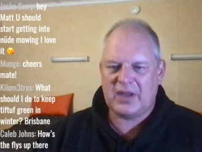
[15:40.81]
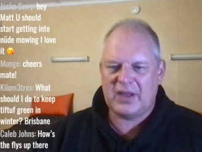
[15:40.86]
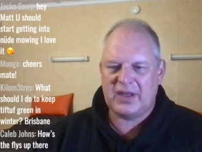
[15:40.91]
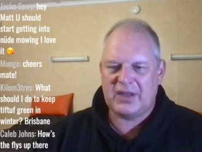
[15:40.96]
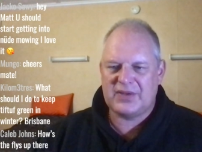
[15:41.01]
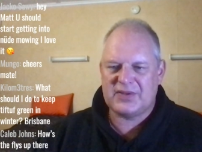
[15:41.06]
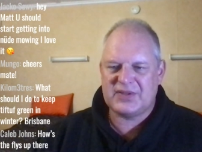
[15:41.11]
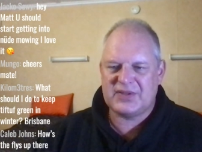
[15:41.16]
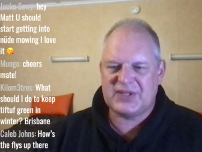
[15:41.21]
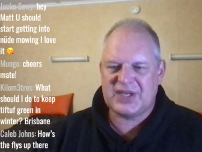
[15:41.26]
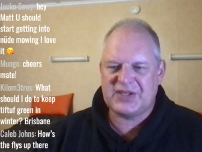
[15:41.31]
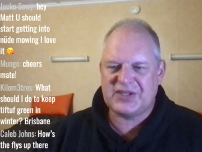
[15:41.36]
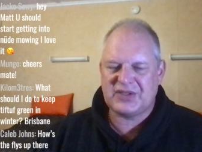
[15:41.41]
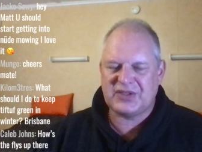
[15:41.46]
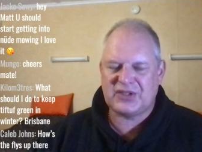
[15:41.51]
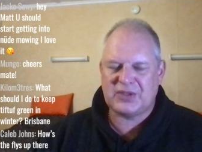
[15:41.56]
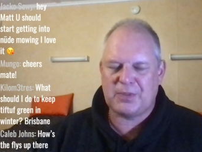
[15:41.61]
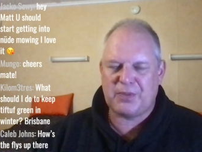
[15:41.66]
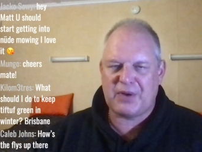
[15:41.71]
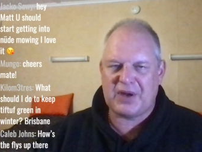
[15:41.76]
It says
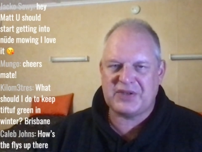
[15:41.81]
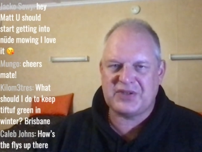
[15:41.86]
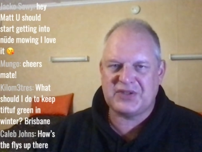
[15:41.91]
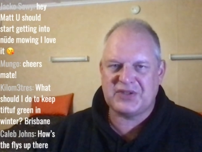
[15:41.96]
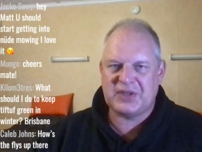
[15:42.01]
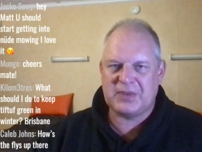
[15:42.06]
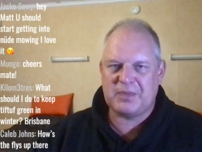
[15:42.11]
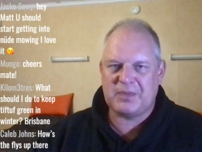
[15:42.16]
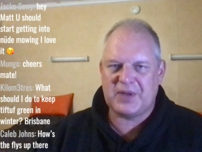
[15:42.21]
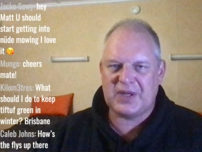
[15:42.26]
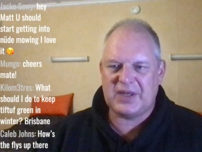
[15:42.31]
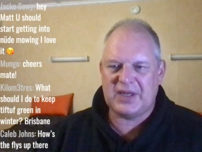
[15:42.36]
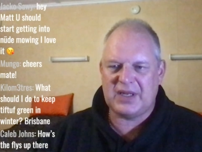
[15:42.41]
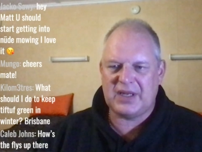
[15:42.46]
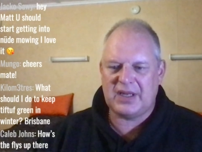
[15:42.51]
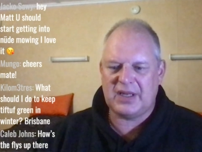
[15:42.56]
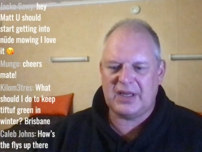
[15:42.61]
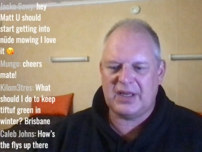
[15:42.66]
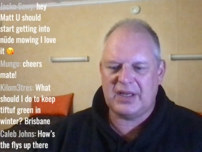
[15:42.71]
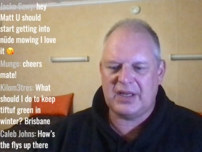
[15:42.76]
it suppresses it, but
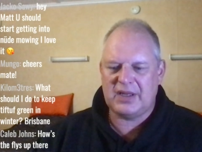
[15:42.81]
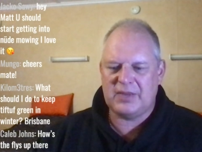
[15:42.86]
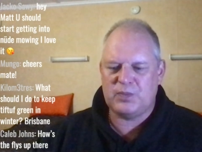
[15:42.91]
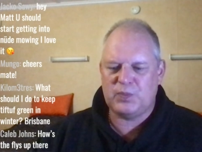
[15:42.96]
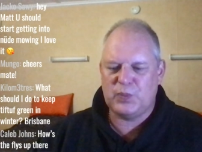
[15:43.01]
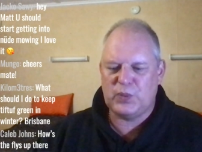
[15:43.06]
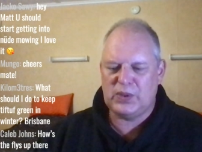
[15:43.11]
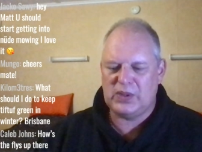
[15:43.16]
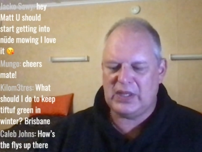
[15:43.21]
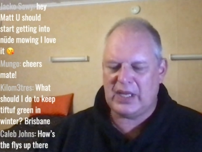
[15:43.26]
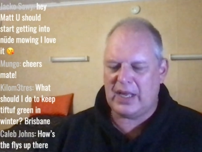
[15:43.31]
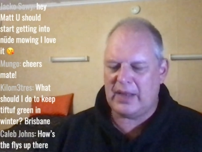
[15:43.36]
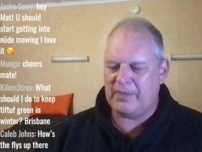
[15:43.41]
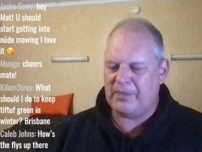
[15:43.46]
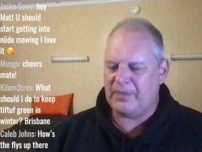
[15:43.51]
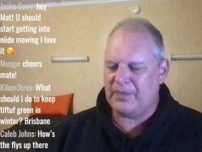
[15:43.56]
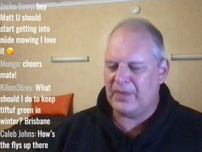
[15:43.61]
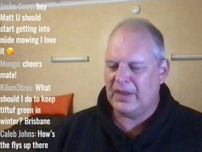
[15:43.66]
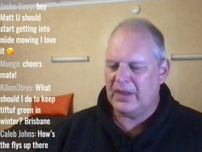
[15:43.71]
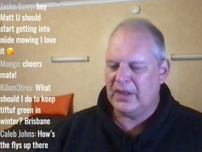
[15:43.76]
it will